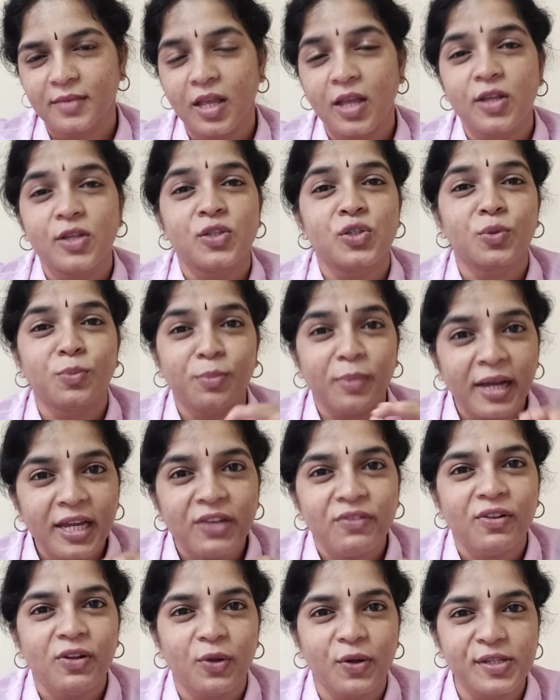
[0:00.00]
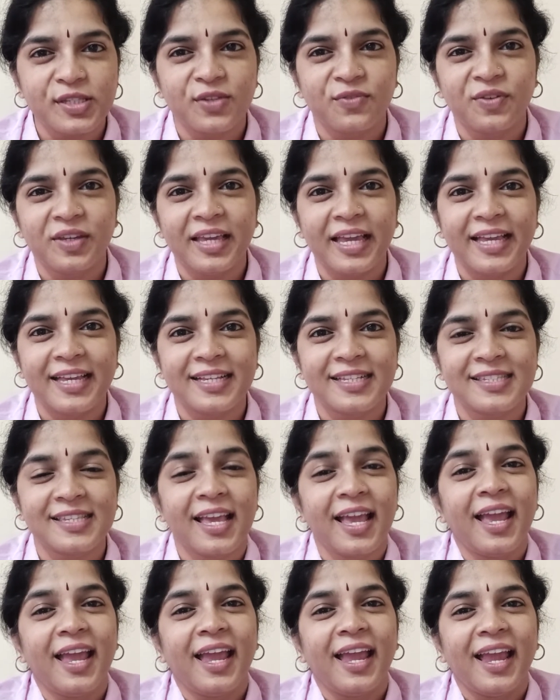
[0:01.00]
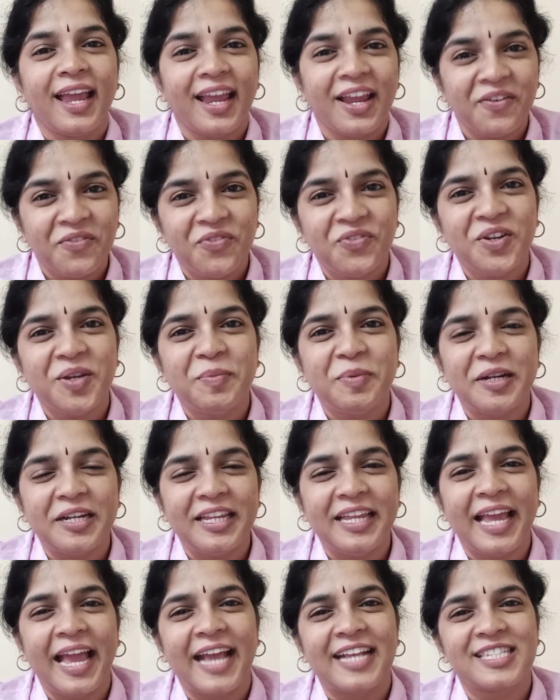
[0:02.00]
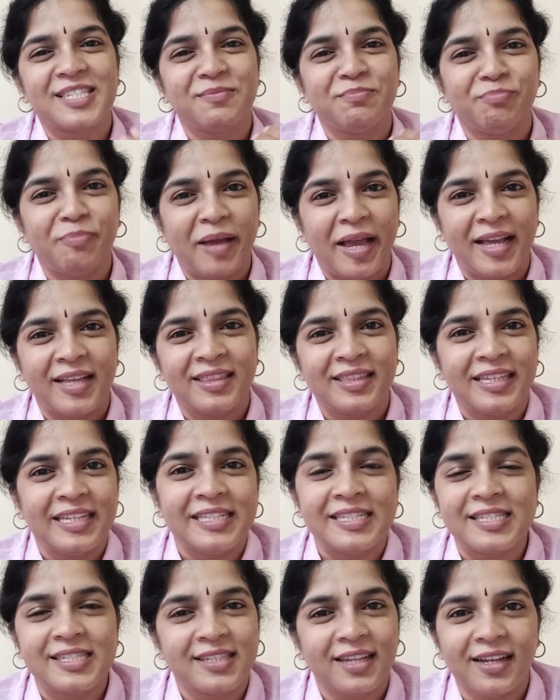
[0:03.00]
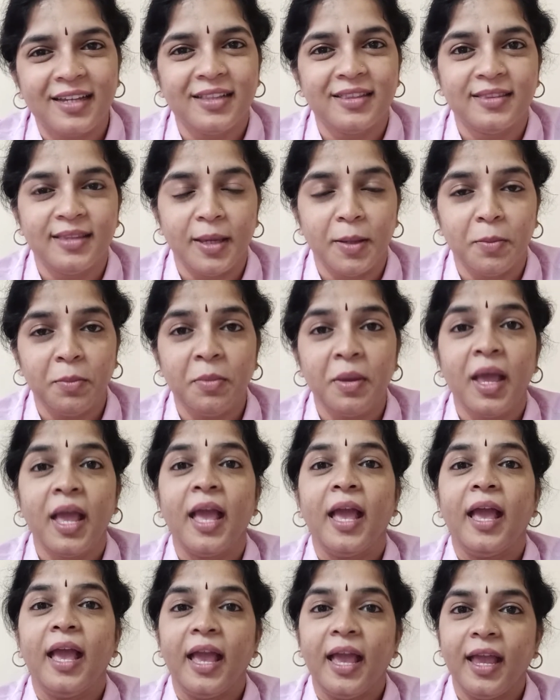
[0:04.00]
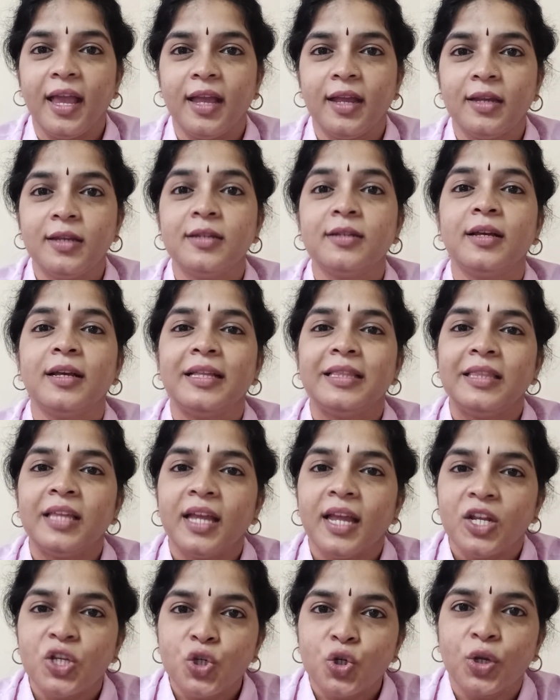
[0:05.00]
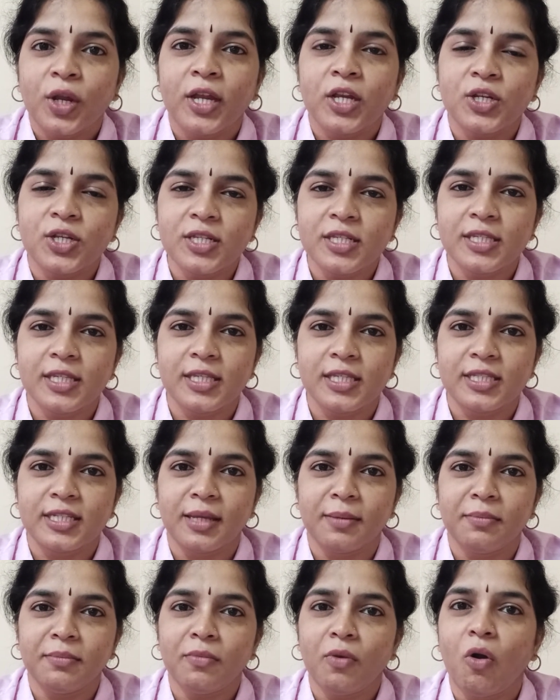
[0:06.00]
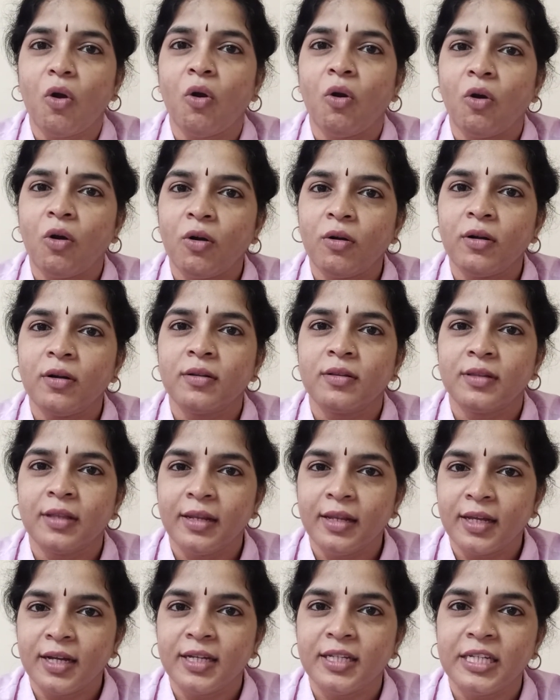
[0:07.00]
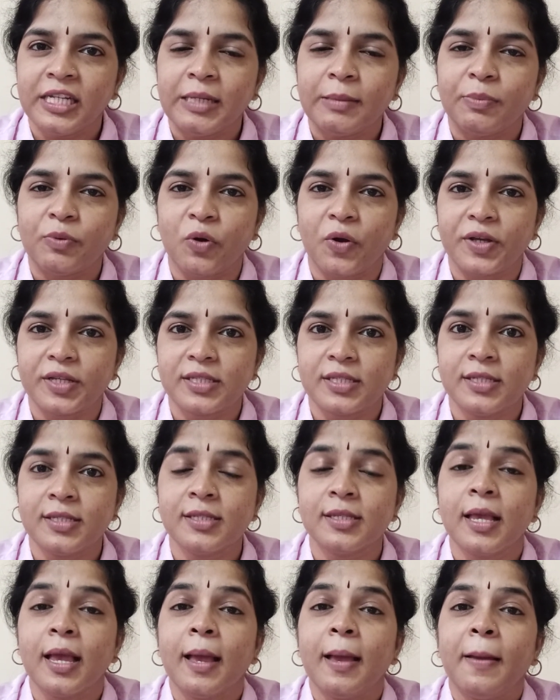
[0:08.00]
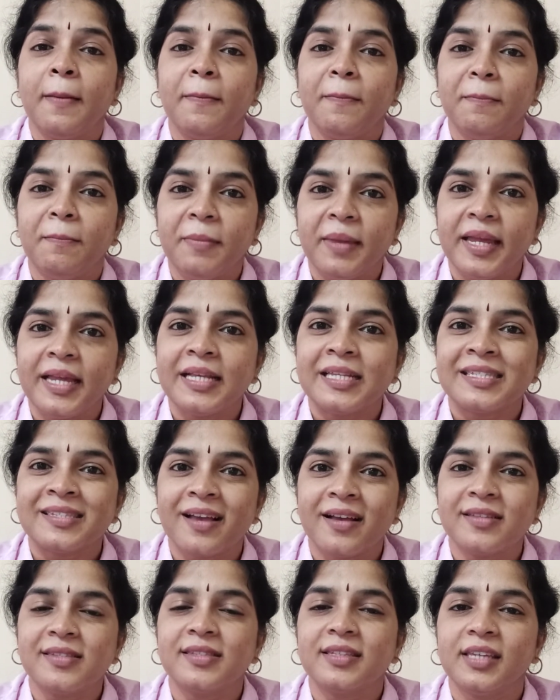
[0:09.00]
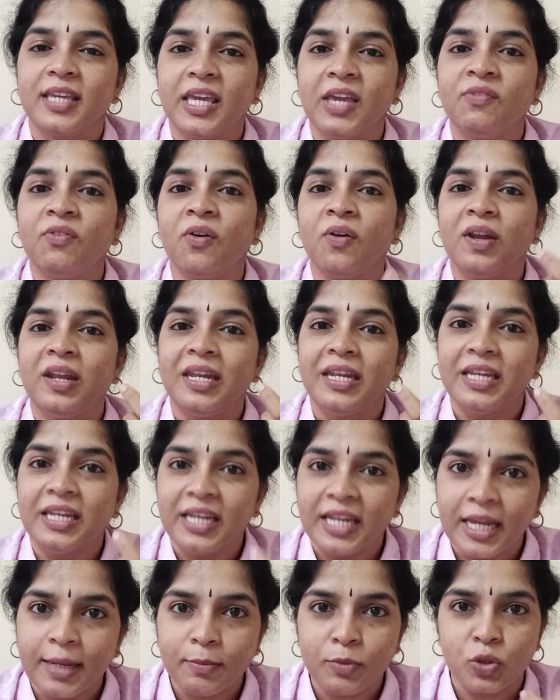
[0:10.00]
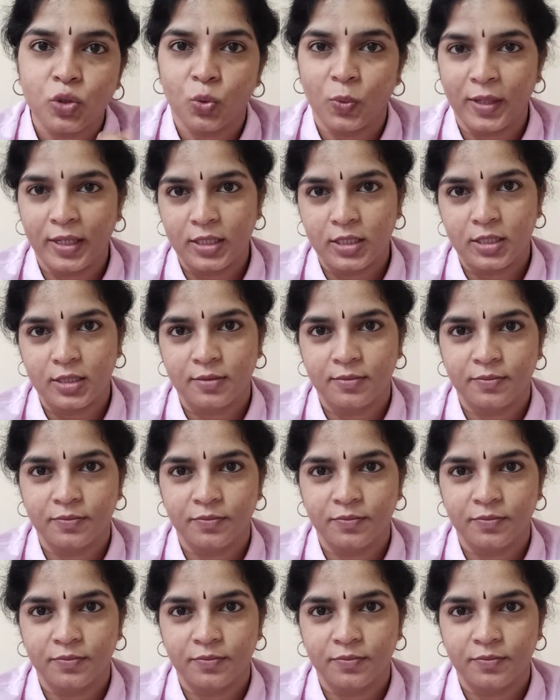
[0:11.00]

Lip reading: So my philosophy is everybody has math inside them, and the education system or the learning process makes us give a name to it.